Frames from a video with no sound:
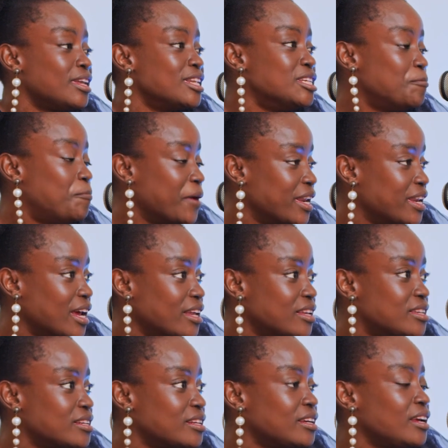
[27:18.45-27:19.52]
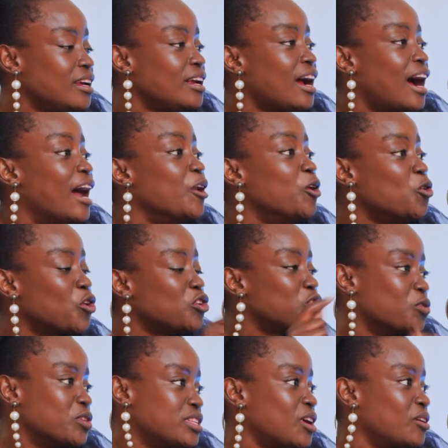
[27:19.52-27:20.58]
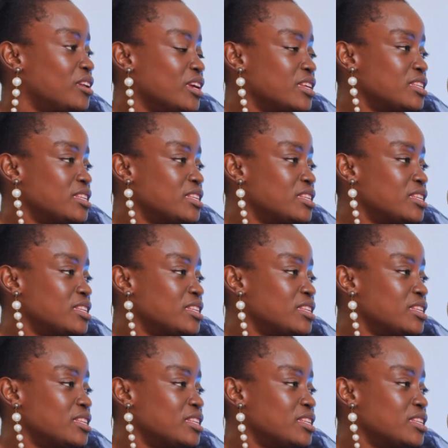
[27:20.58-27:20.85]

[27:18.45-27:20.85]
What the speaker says: dependent and not consult the